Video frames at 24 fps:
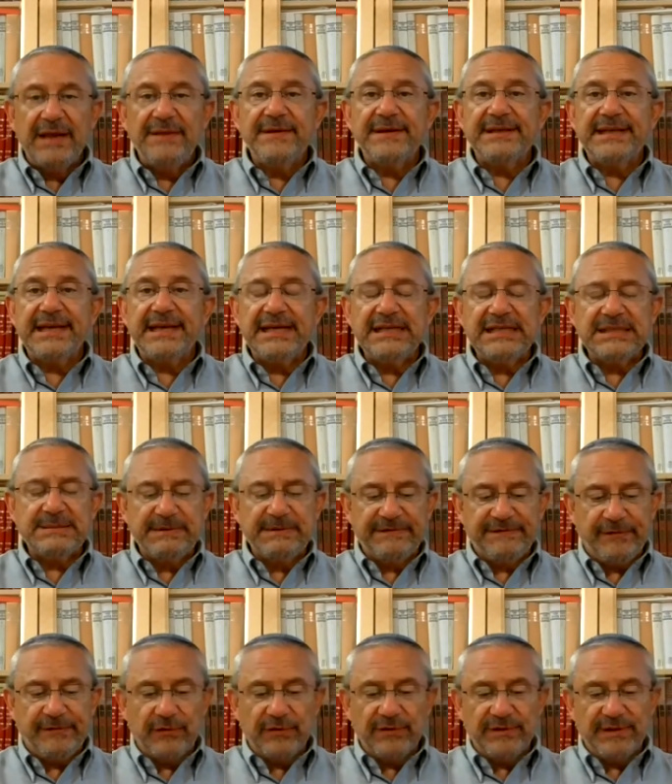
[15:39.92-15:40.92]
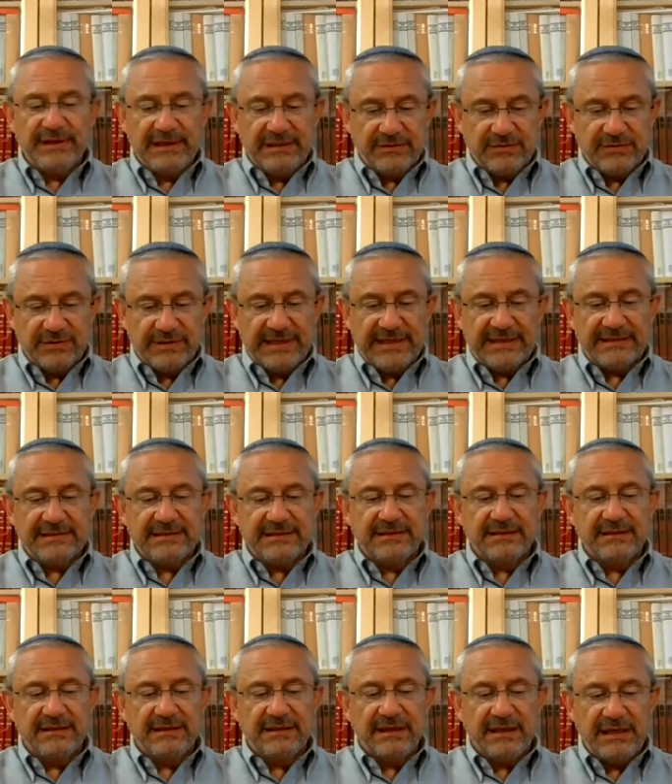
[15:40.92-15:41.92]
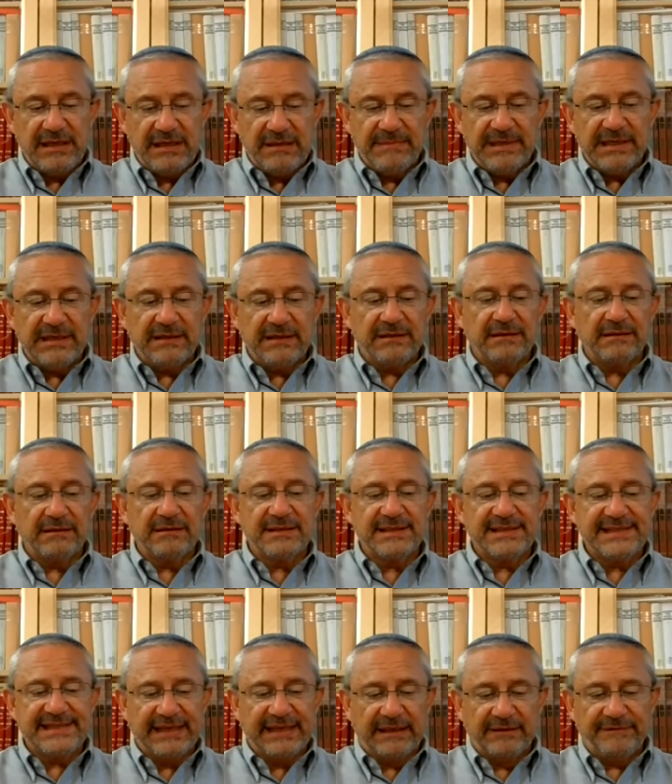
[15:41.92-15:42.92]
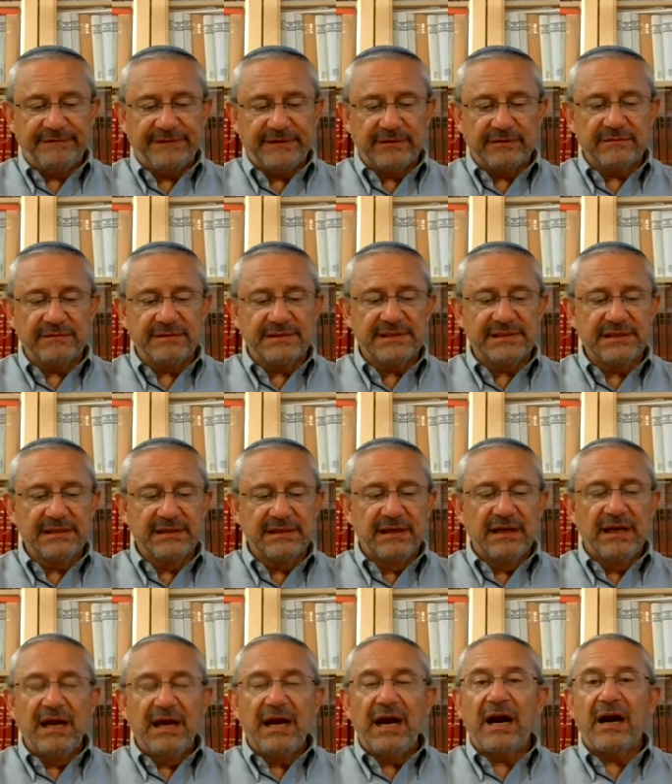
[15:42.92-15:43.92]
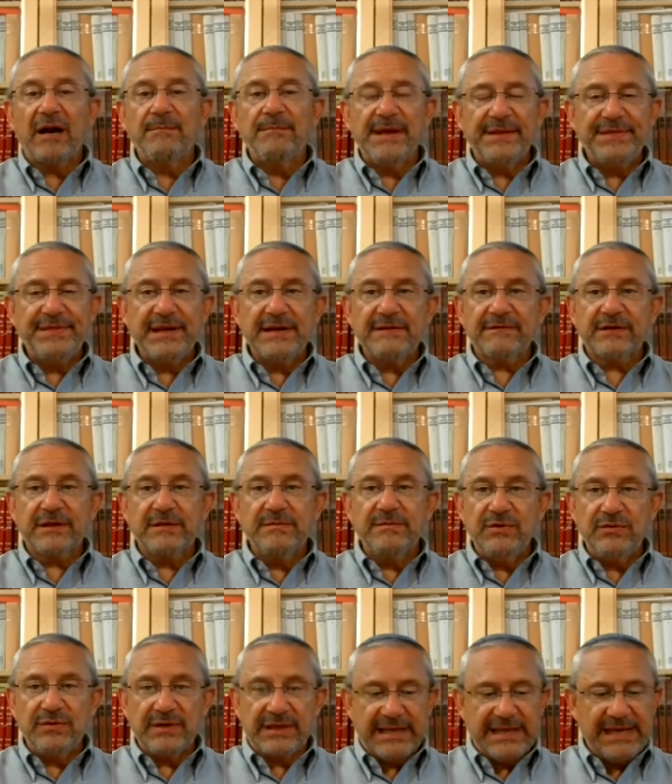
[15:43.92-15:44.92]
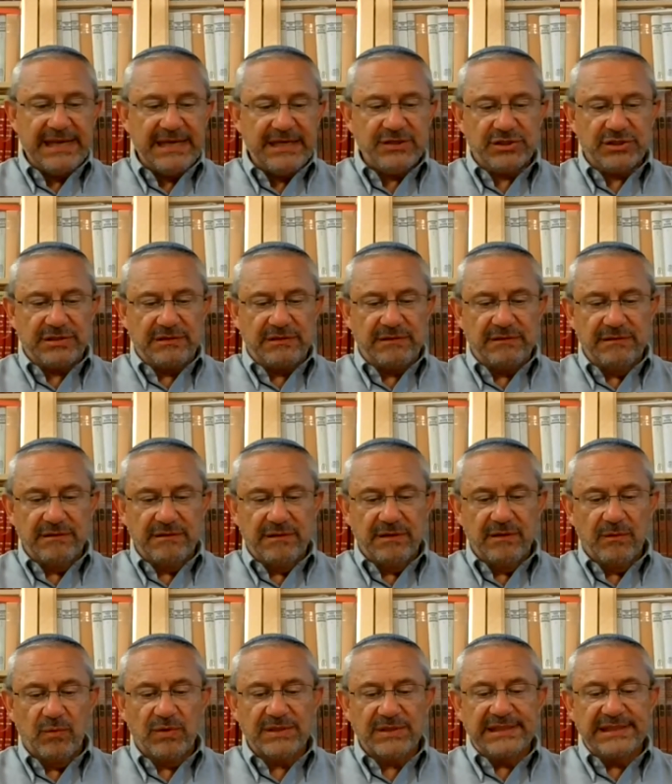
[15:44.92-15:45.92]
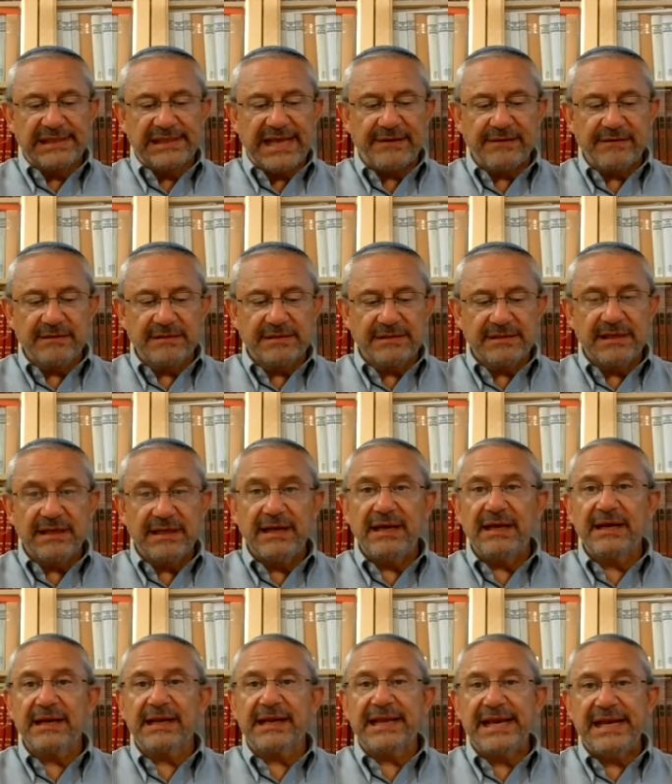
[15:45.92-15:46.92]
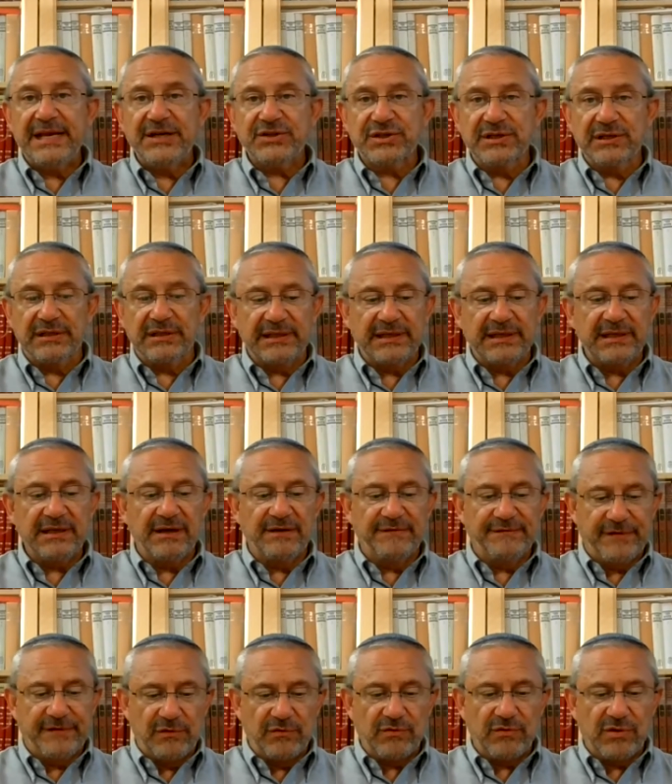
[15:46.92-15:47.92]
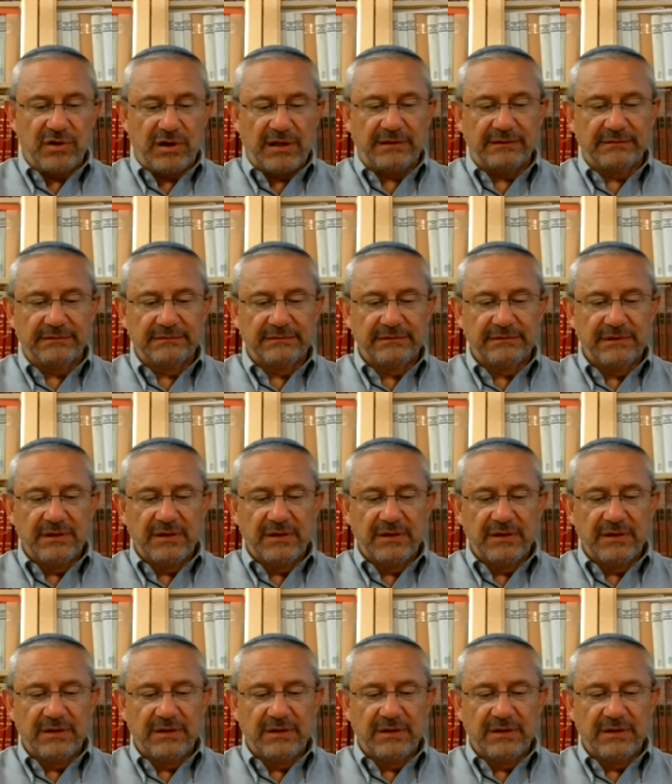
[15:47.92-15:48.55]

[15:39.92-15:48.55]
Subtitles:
In the days before the internet, email, cell phones, our method of communication was letters and occasionally a phone call.